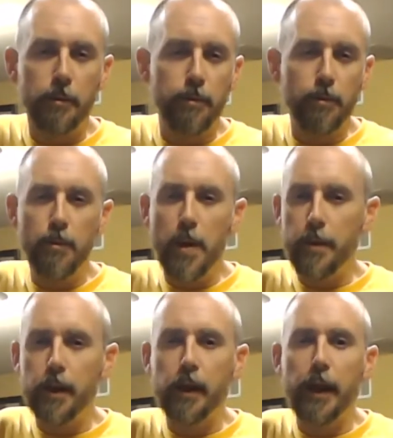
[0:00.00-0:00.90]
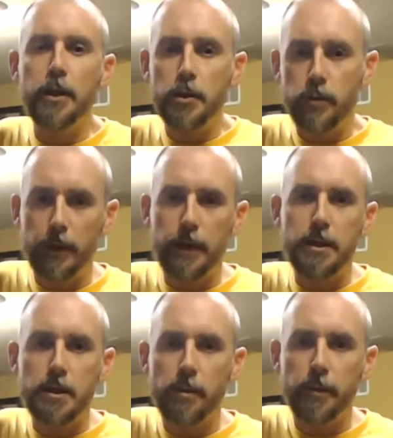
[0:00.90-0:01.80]
maybe the latest release
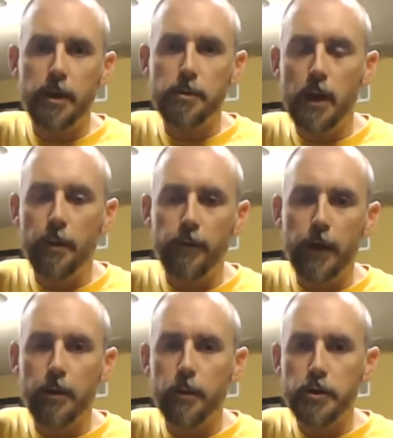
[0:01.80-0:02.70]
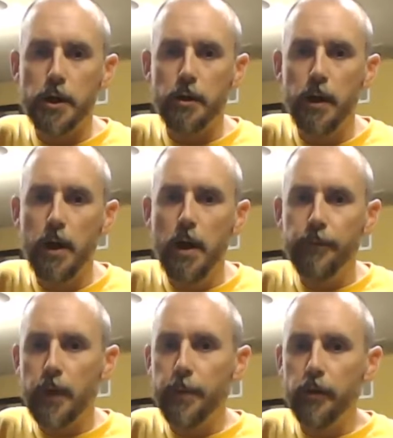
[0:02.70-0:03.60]
is something that's become available. So
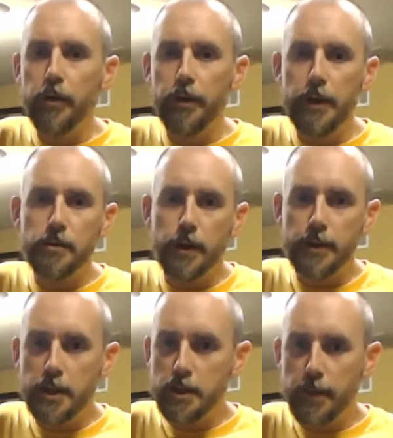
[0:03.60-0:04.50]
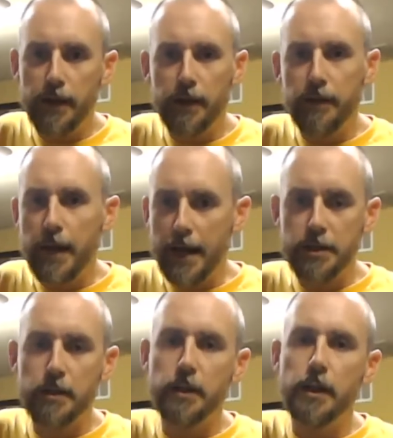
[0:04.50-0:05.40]
both of these were anticipated
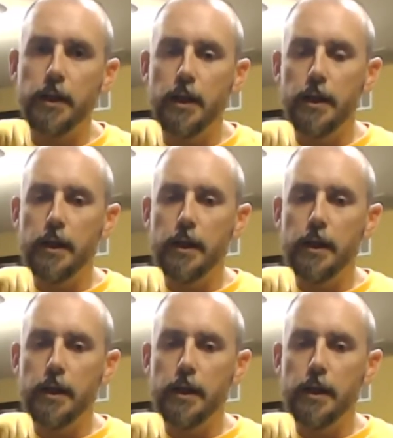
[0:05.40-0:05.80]
nationally,